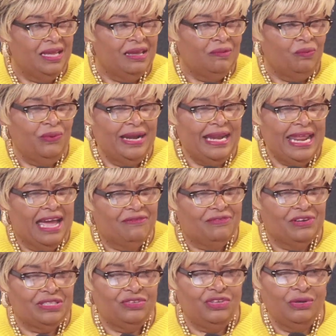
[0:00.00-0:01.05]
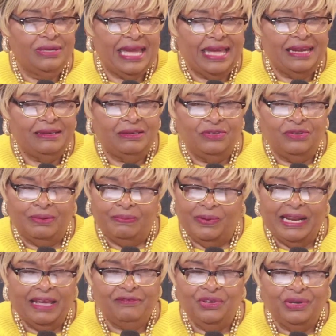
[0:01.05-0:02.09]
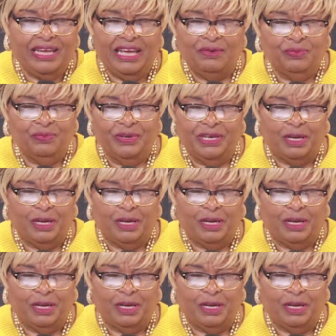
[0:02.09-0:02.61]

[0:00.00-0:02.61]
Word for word: Whenever you're getting rid of